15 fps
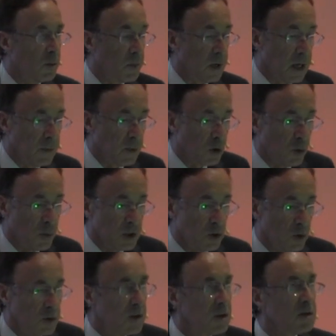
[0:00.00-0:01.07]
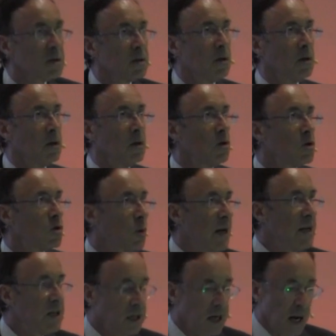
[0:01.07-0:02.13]
Hemochromatosis,
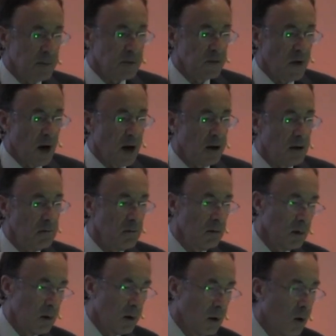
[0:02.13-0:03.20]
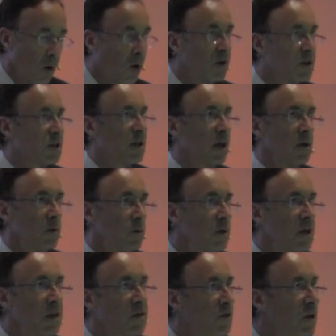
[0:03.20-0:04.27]
20 grams of iron, still only
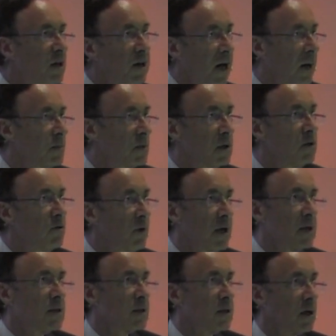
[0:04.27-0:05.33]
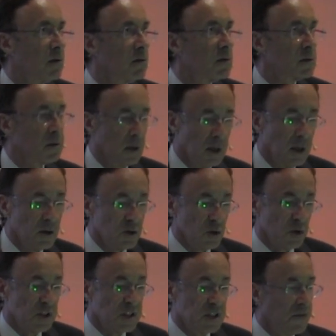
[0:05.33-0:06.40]
3 grams in the red cells. So
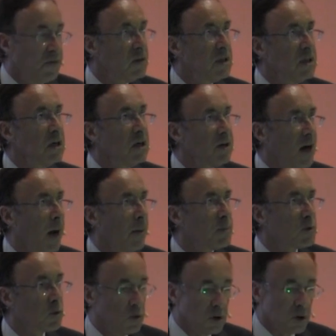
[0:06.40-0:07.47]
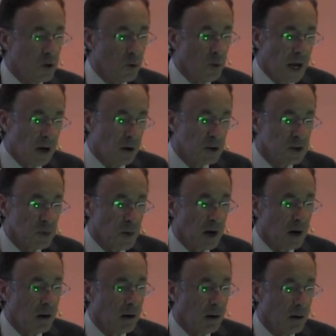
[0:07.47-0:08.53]
17 grams going to go elsewhere,
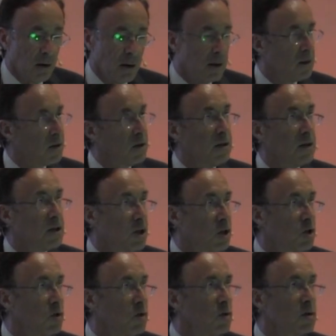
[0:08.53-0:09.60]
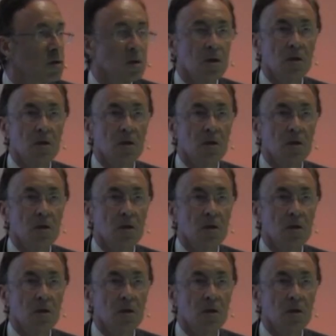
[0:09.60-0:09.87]
to the tissues,